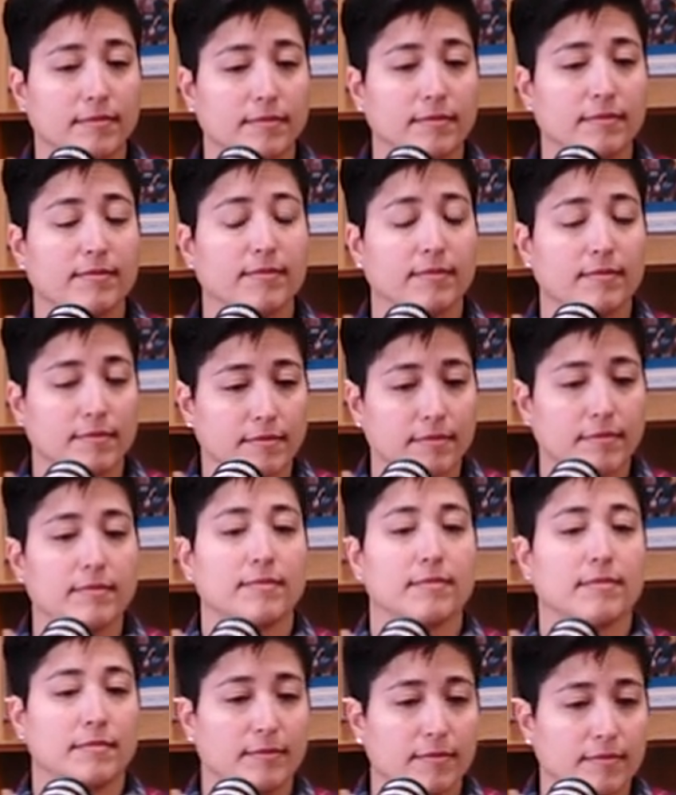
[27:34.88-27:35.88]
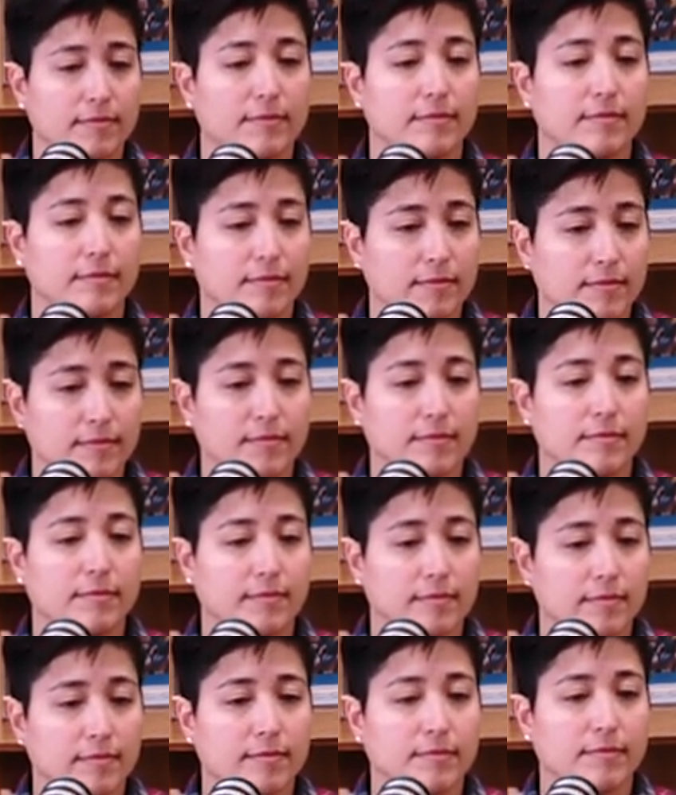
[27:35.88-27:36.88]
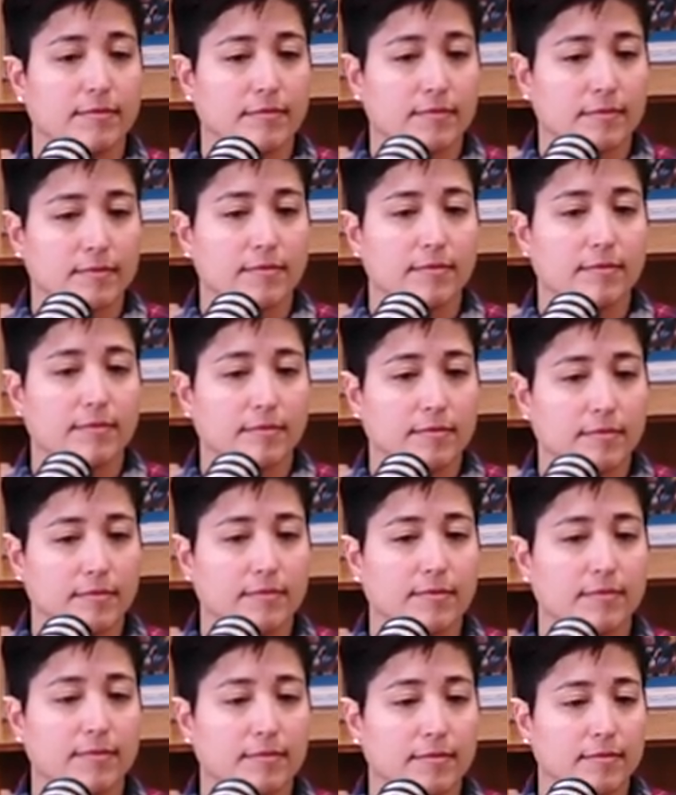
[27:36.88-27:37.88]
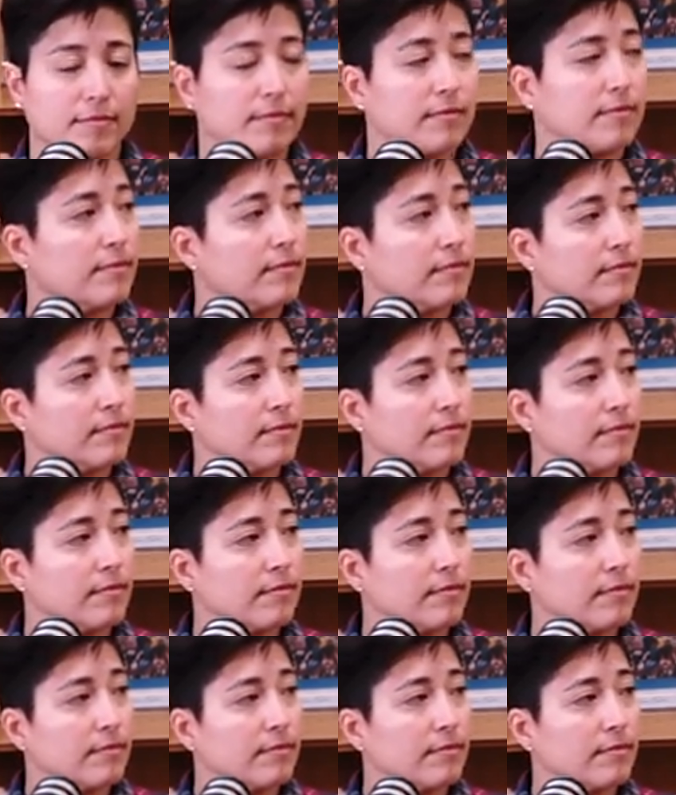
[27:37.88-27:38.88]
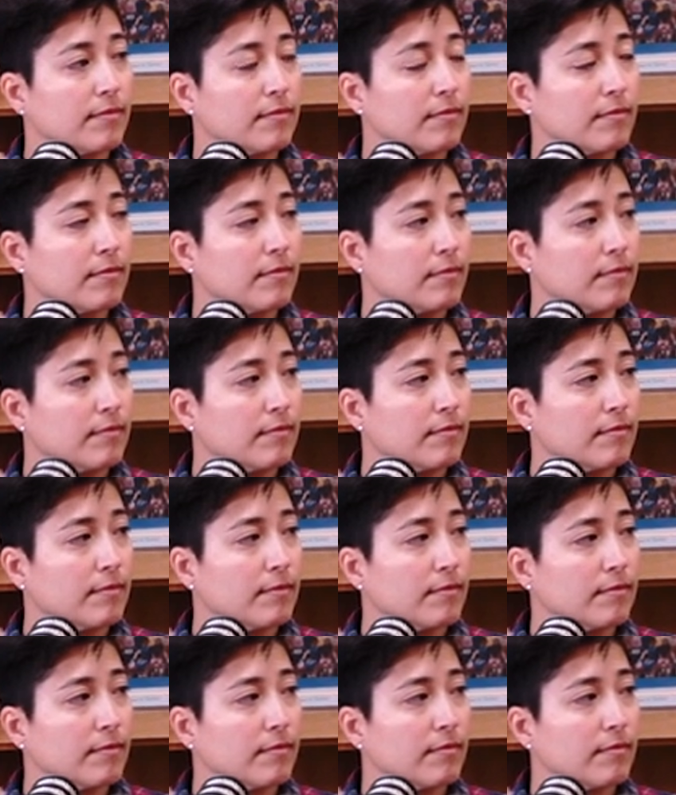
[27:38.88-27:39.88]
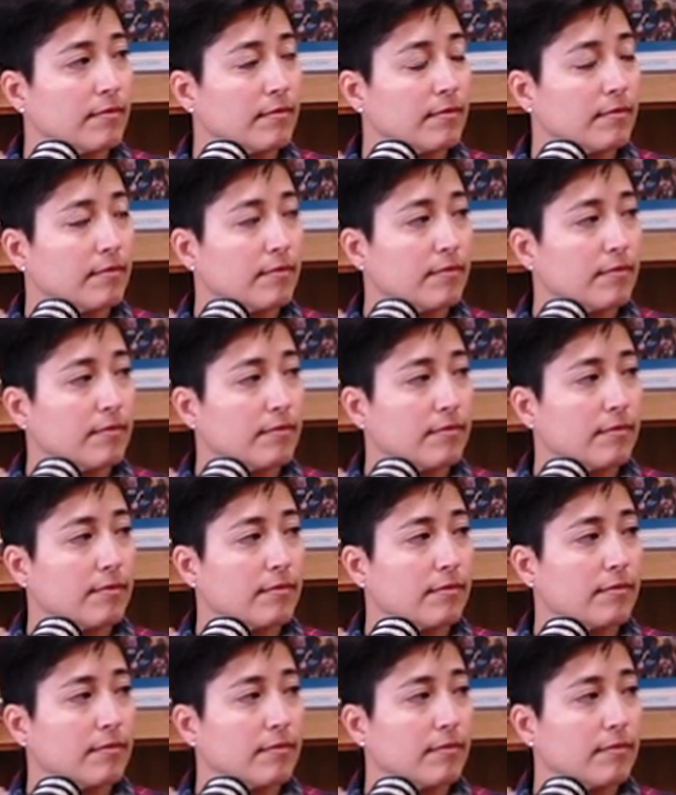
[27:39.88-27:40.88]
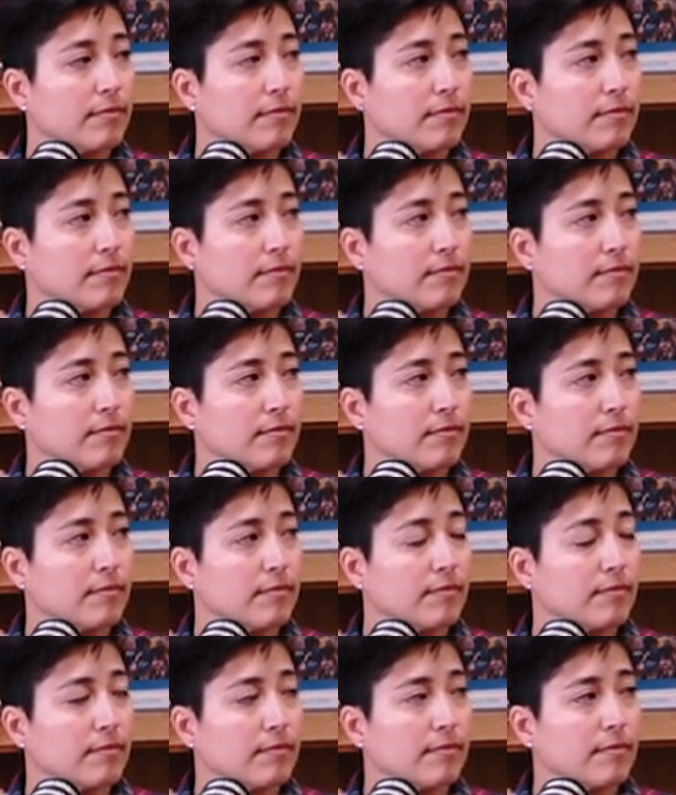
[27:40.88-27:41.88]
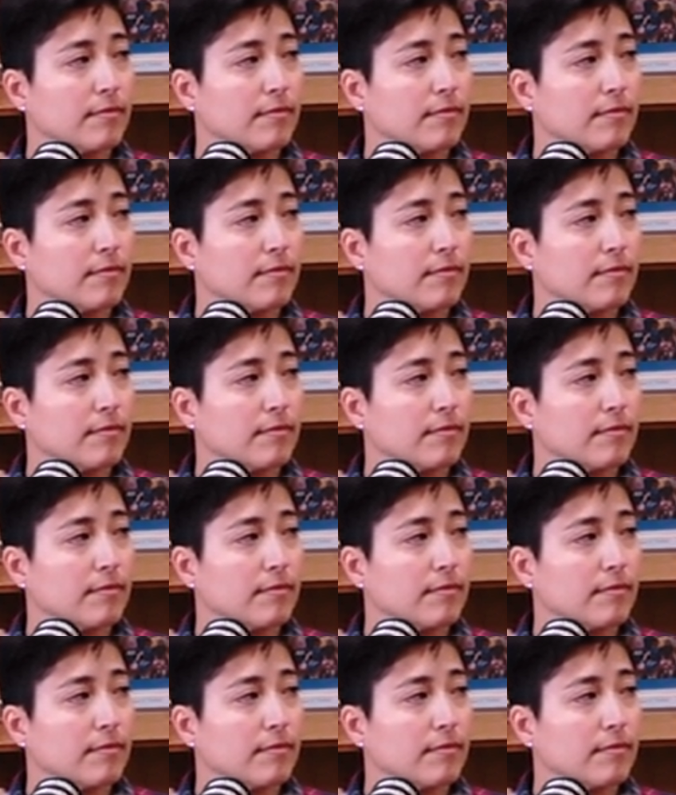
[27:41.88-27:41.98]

This person isn't speaking.